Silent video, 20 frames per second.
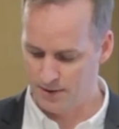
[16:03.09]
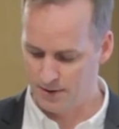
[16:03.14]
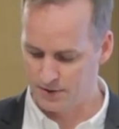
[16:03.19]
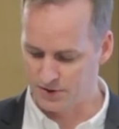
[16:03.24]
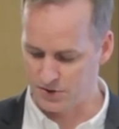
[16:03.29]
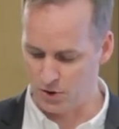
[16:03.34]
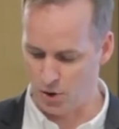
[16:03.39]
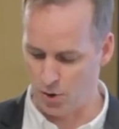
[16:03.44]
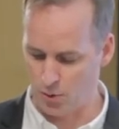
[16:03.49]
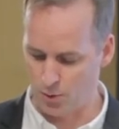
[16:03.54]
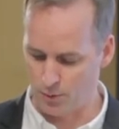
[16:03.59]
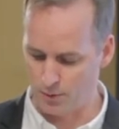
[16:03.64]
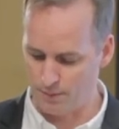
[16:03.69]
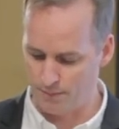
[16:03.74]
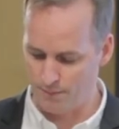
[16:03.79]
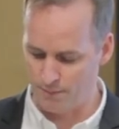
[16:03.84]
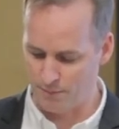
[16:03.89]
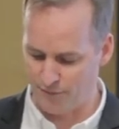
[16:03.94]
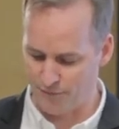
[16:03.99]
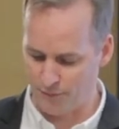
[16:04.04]

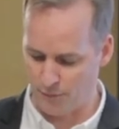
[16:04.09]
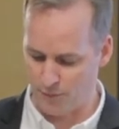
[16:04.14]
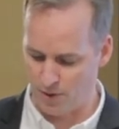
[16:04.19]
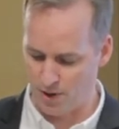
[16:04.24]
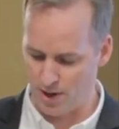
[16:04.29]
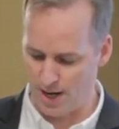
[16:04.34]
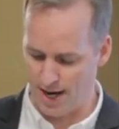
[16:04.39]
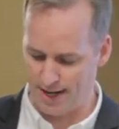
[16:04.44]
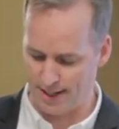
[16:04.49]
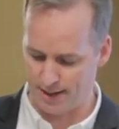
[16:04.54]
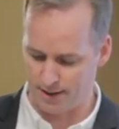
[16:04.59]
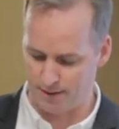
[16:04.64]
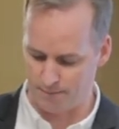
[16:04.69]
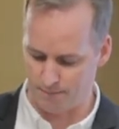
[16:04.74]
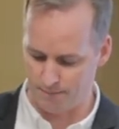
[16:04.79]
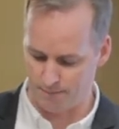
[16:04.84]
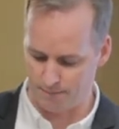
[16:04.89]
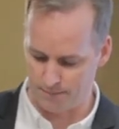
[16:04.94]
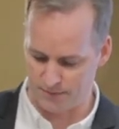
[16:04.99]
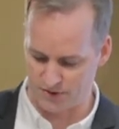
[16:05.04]
So before I
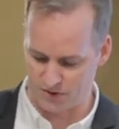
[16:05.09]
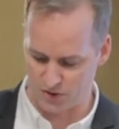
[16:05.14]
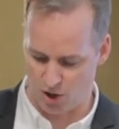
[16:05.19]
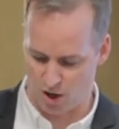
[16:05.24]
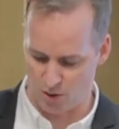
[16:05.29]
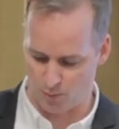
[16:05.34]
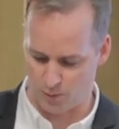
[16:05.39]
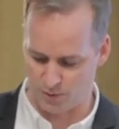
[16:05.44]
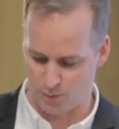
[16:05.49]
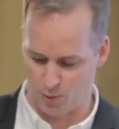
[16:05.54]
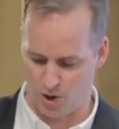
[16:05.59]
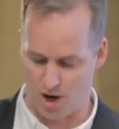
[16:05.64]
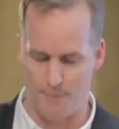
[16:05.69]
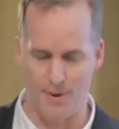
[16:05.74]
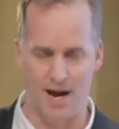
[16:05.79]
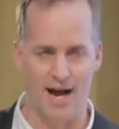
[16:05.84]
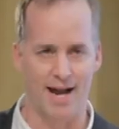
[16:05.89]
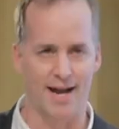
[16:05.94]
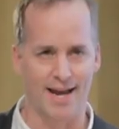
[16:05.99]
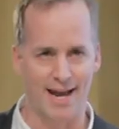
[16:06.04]
start with where I'm
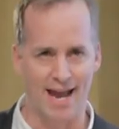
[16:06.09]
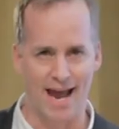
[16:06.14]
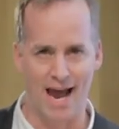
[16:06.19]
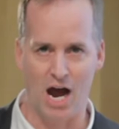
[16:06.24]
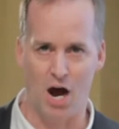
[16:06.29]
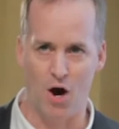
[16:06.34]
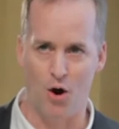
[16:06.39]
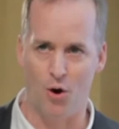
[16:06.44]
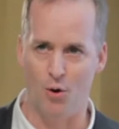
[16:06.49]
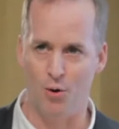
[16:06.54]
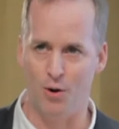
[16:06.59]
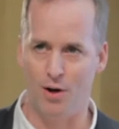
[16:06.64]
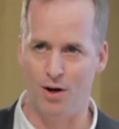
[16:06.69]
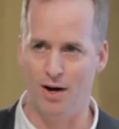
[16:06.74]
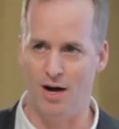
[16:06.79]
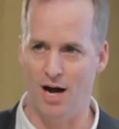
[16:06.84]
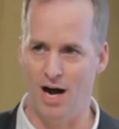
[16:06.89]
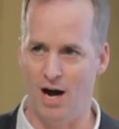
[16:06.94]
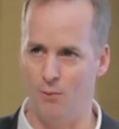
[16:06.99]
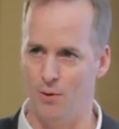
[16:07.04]
at now,
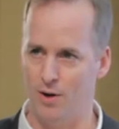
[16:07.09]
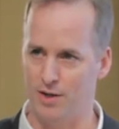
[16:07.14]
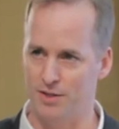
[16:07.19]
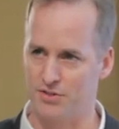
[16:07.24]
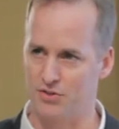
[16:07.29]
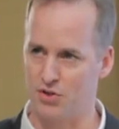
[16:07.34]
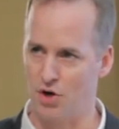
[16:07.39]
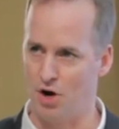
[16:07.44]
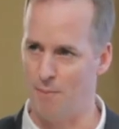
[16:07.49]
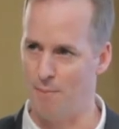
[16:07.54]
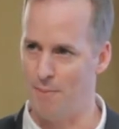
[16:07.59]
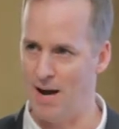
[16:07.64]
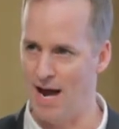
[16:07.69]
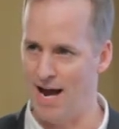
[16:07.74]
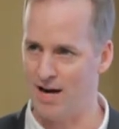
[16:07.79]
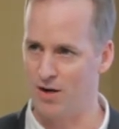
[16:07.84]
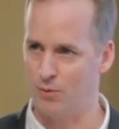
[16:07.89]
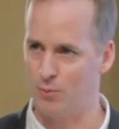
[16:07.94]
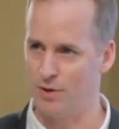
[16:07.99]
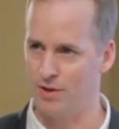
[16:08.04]
I want to start
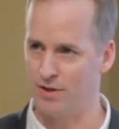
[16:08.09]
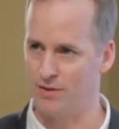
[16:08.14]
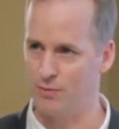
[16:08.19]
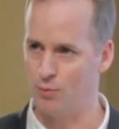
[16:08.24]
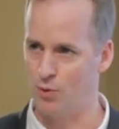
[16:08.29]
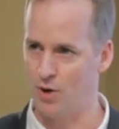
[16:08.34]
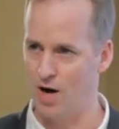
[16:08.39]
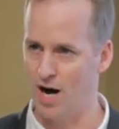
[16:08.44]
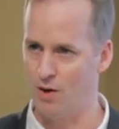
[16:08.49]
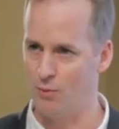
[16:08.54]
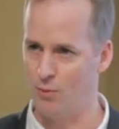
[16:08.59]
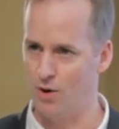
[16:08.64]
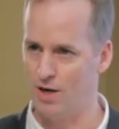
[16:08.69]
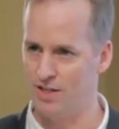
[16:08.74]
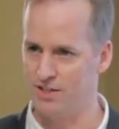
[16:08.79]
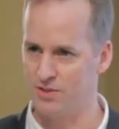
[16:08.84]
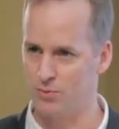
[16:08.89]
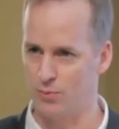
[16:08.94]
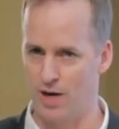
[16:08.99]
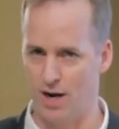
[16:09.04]
back with where I
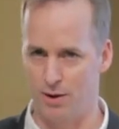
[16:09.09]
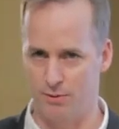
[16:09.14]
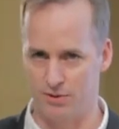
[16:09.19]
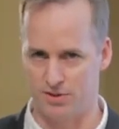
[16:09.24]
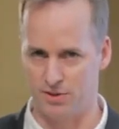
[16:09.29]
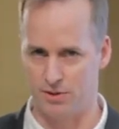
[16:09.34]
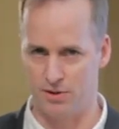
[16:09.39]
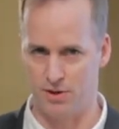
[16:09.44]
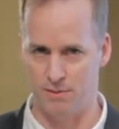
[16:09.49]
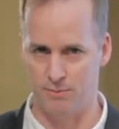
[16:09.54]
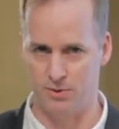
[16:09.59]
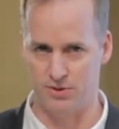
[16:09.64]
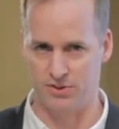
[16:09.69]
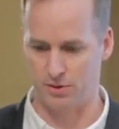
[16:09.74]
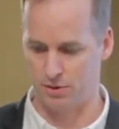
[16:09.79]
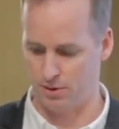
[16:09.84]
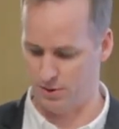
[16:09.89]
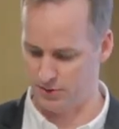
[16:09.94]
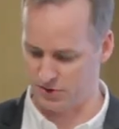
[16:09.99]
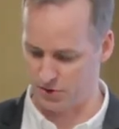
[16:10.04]
was when I was
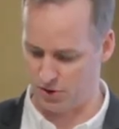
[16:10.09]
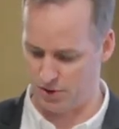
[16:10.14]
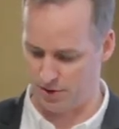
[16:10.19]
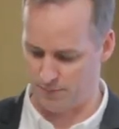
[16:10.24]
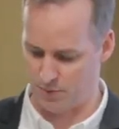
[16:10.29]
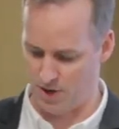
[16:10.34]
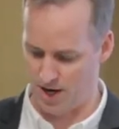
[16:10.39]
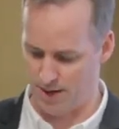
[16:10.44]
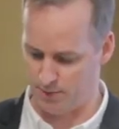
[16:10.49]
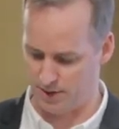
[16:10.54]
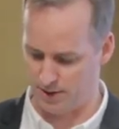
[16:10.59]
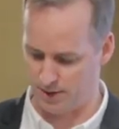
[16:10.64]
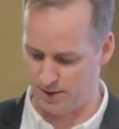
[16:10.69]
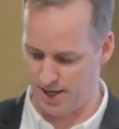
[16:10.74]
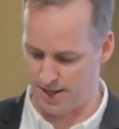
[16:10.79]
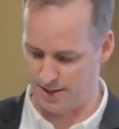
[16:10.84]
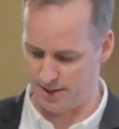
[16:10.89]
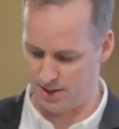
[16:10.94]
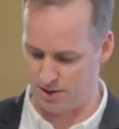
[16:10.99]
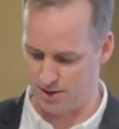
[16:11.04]
almost closer to probably a
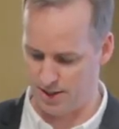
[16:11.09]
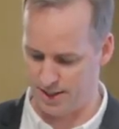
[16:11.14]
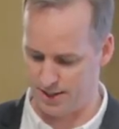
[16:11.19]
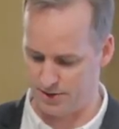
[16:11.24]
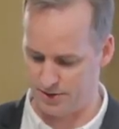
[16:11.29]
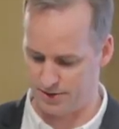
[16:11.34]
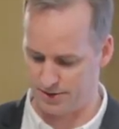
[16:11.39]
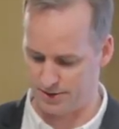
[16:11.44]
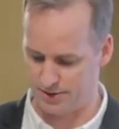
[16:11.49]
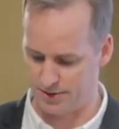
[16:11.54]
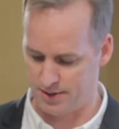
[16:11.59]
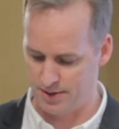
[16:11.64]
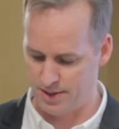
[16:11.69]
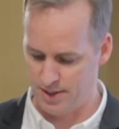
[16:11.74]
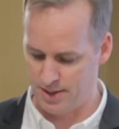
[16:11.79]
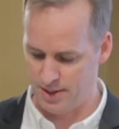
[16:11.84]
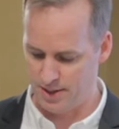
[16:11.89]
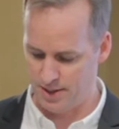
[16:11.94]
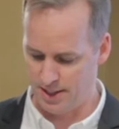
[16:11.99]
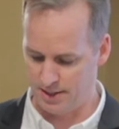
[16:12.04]
lot of your ages
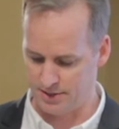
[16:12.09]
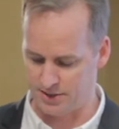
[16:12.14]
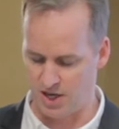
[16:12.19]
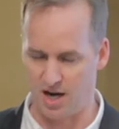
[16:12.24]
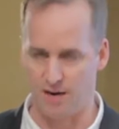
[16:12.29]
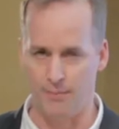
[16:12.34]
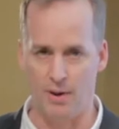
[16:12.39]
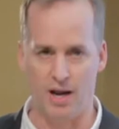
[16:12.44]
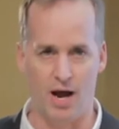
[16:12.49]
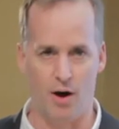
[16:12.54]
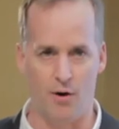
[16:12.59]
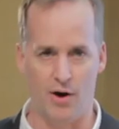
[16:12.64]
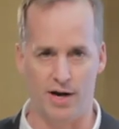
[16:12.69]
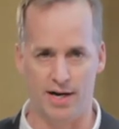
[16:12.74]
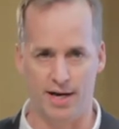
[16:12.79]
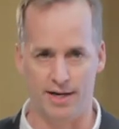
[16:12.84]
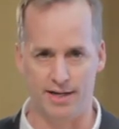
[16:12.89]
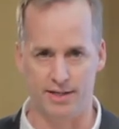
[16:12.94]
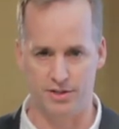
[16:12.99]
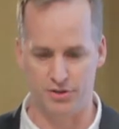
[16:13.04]
and talk about how I
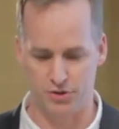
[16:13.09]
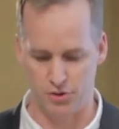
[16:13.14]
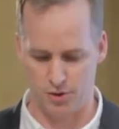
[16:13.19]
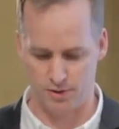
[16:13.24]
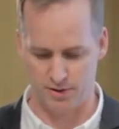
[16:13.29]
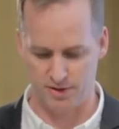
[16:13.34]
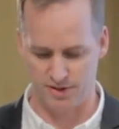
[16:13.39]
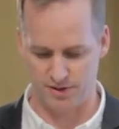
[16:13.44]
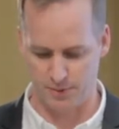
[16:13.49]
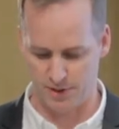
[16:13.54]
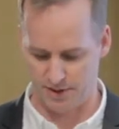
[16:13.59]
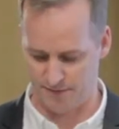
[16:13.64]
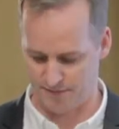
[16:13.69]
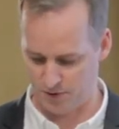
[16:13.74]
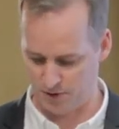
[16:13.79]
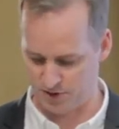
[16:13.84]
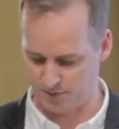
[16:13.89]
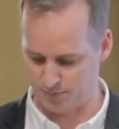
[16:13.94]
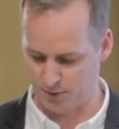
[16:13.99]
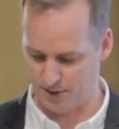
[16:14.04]
got into journalism in the
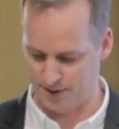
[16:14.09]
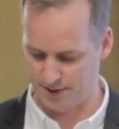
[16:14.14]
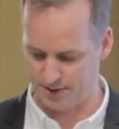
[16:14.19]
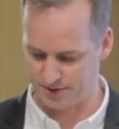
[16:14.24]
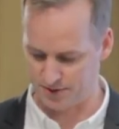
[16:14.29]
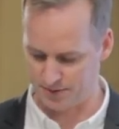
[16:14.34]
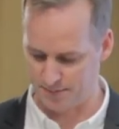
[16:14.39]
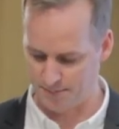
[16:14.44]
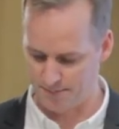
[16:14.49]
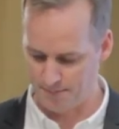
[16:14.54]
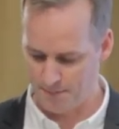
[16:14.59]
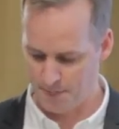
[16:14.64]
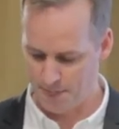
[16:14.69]
first place.